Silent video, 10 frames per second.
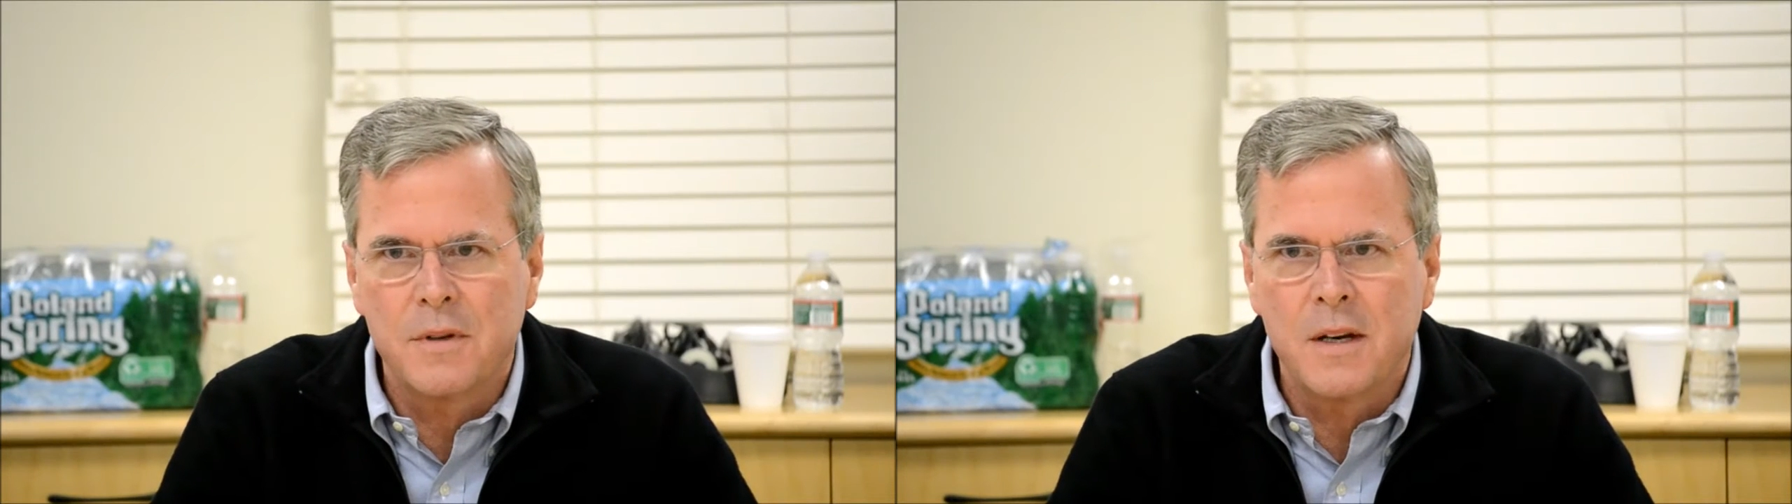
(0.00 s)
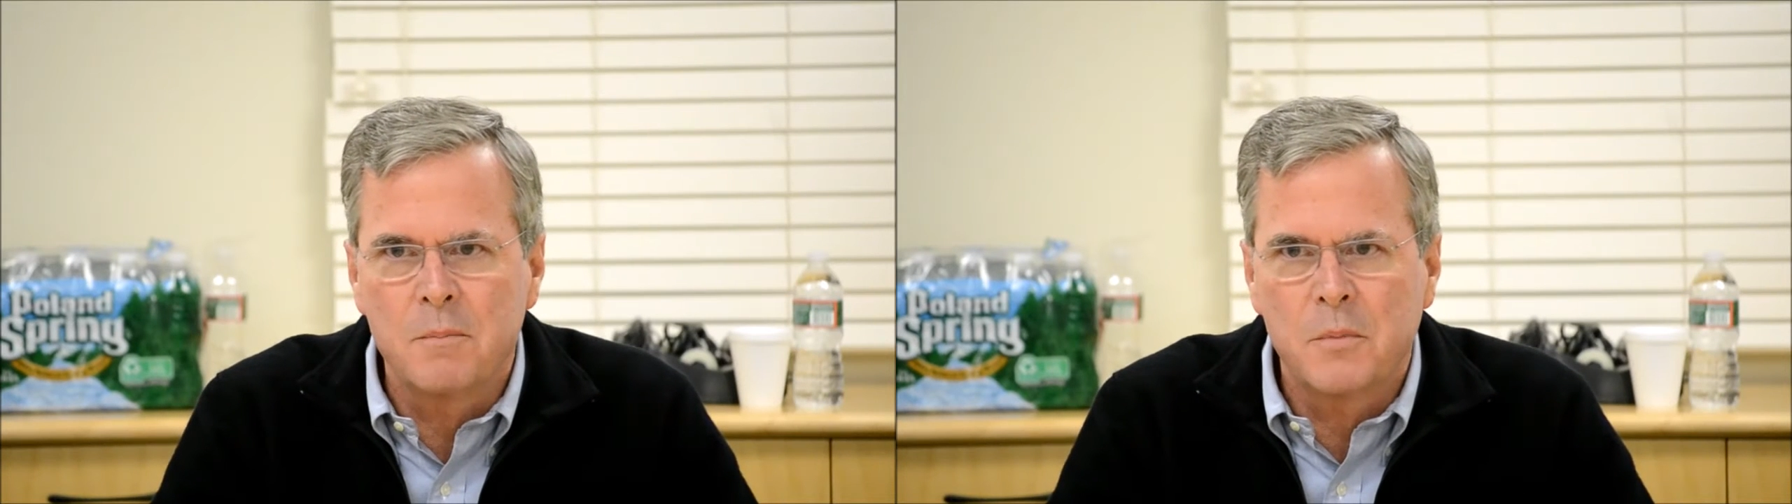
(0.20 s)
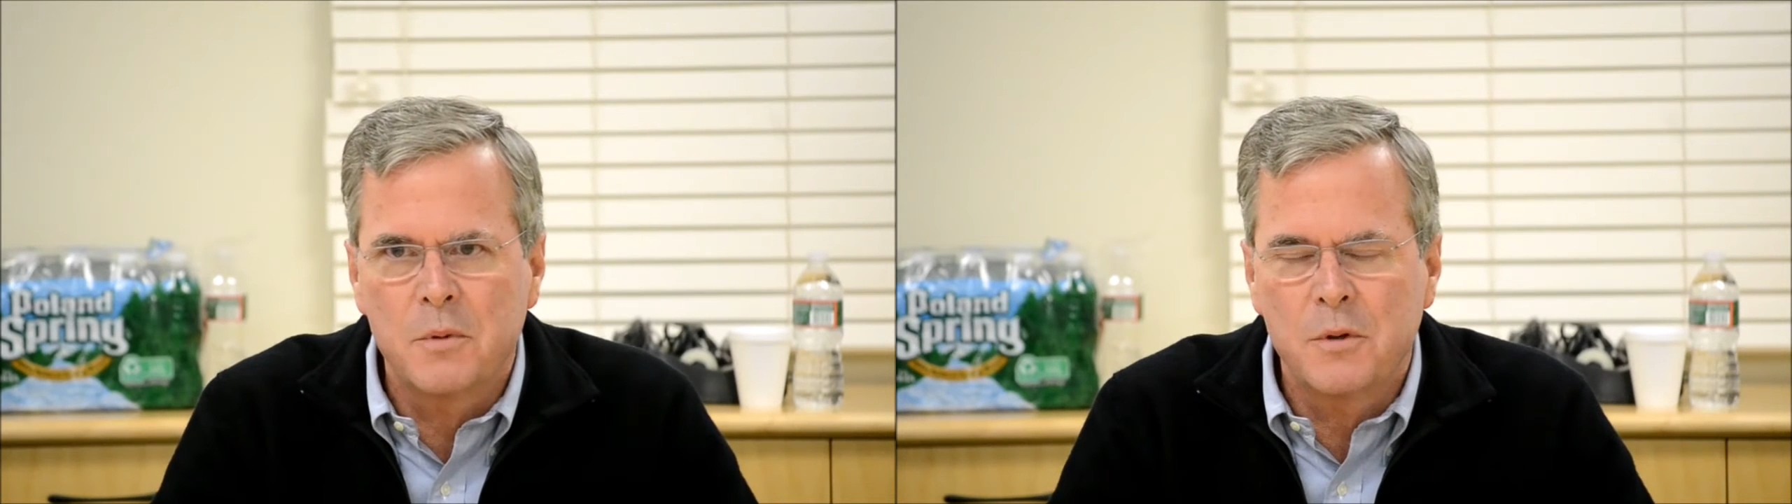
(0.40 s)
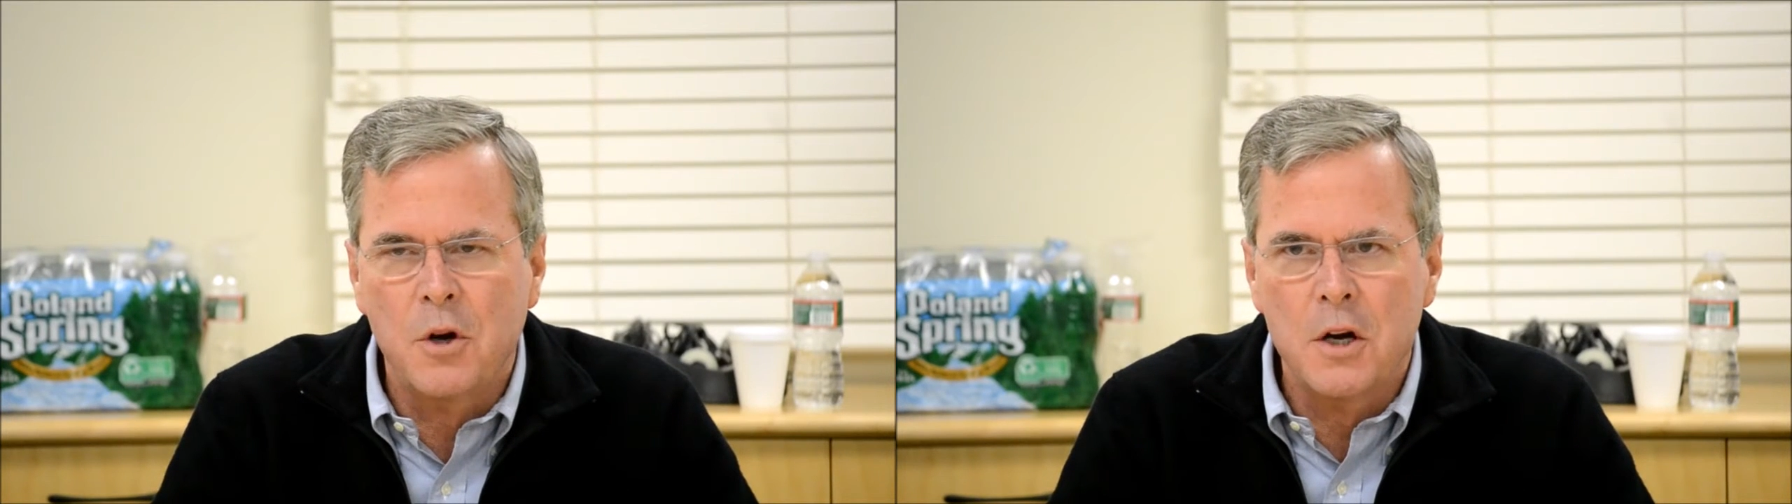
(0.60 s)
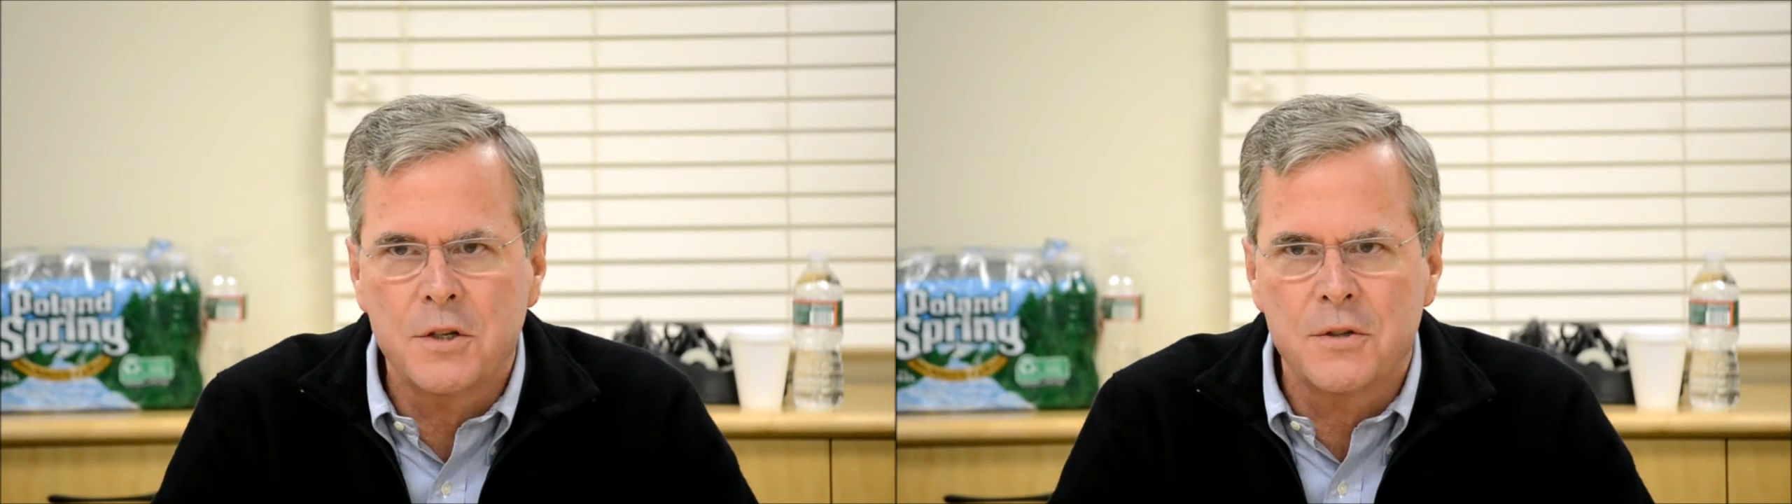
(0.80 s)
and I'm
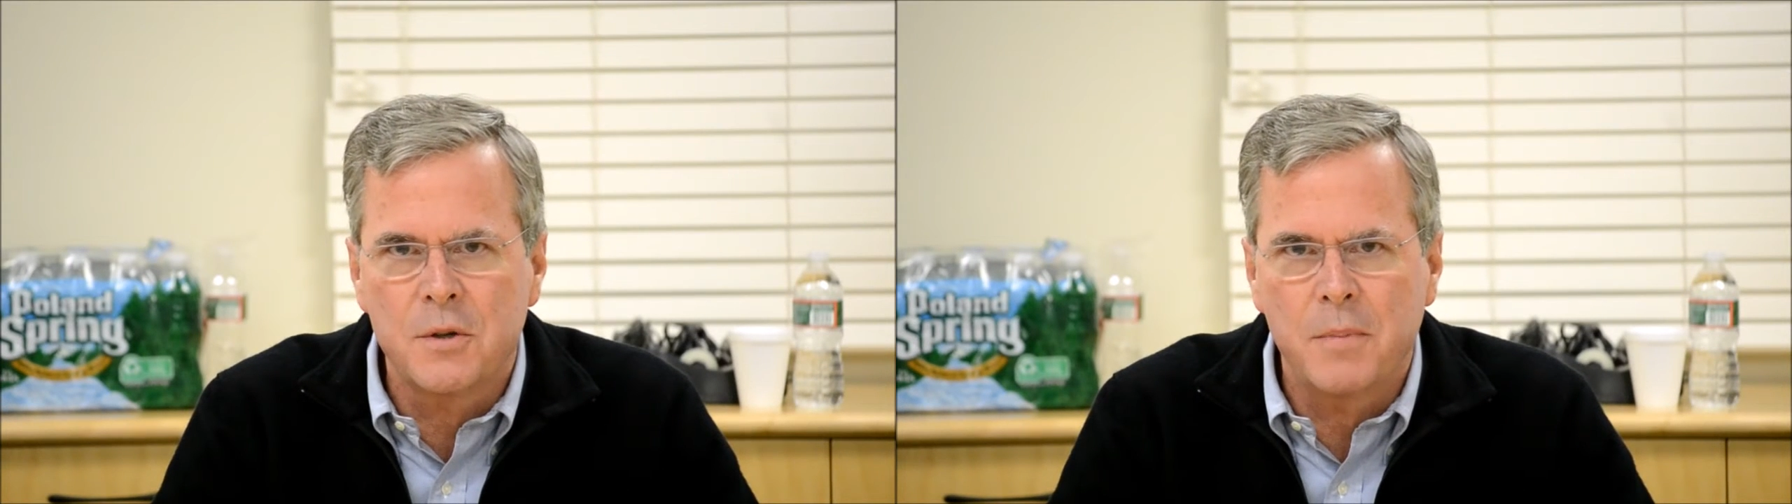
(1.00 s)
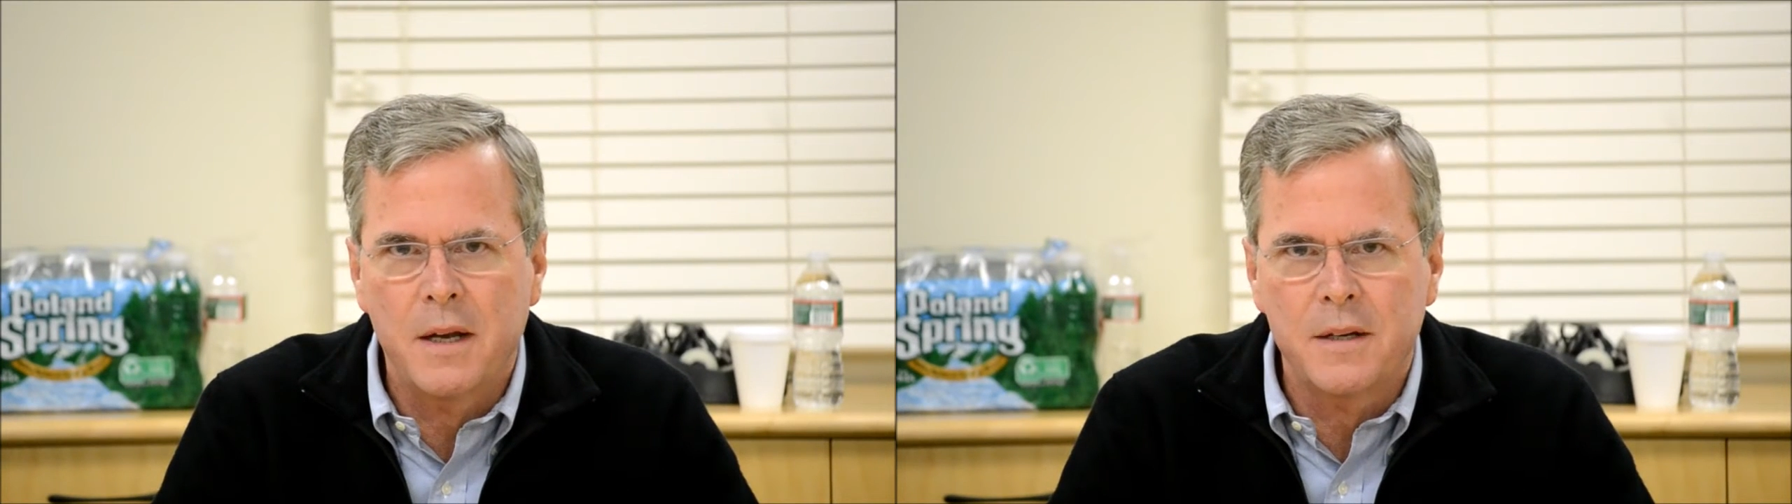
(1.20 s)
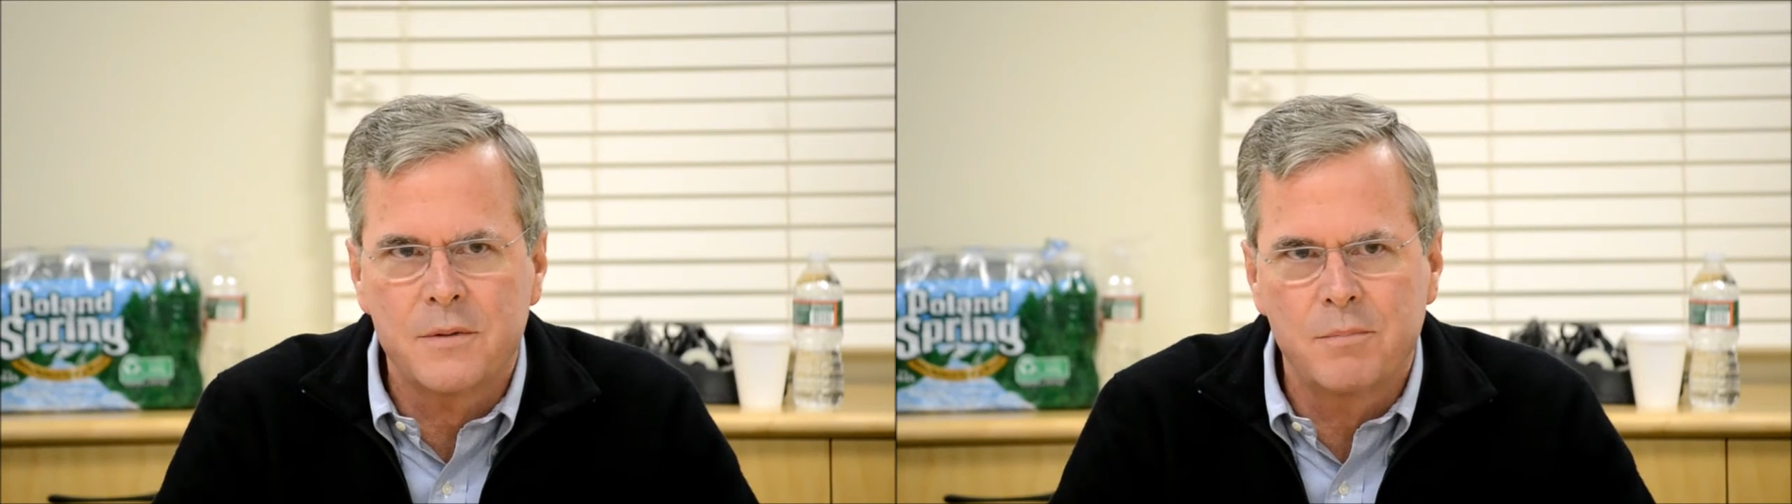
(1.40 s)
cautious about